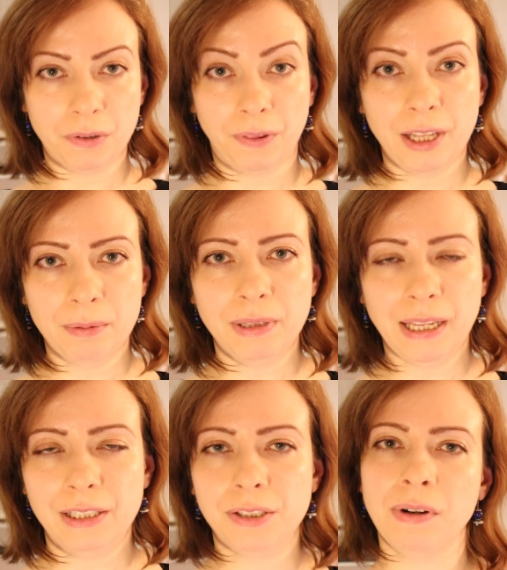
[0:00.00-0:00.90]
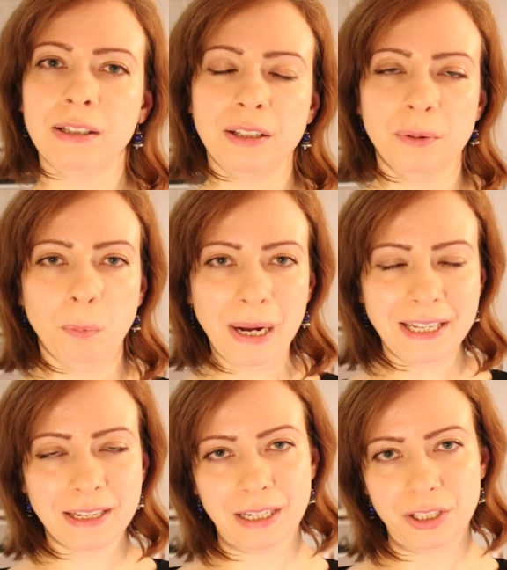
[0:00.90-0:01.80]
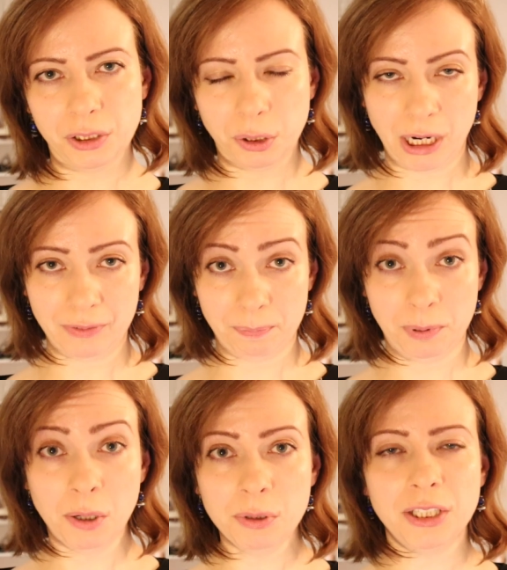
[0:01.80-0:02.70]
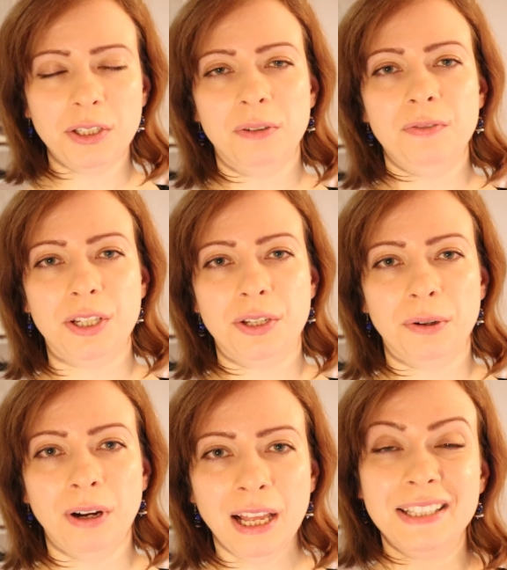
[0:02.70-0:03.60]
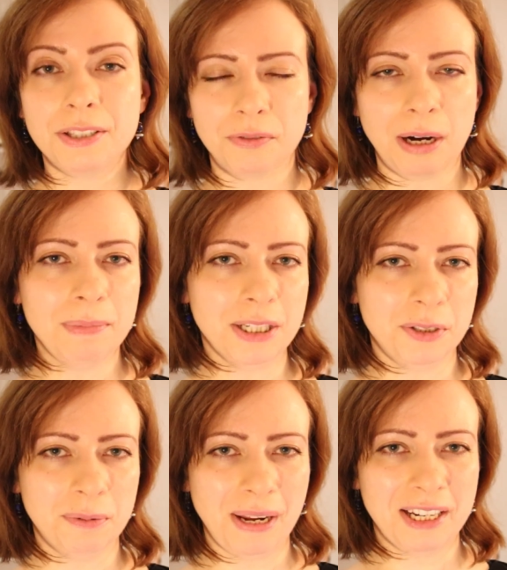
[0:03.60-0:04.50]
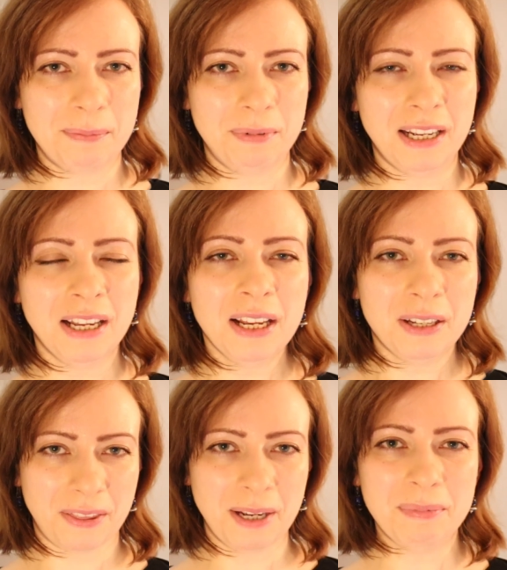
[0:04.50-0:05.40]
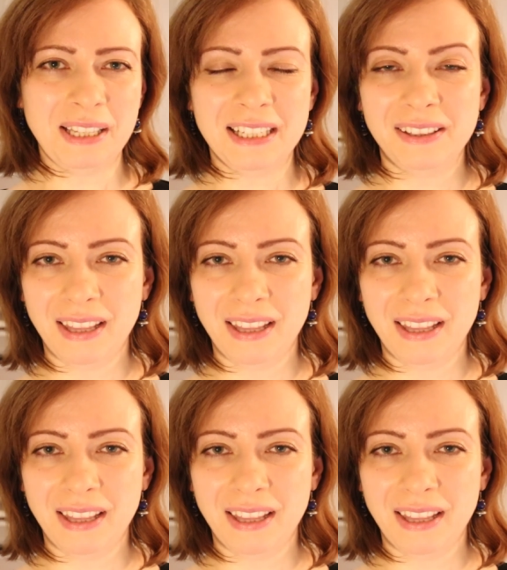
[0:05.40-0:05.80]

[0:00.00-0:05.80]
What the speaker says: your thumbnails rather than waiting until you have uploaded your video and scrambling to make up a thumbnail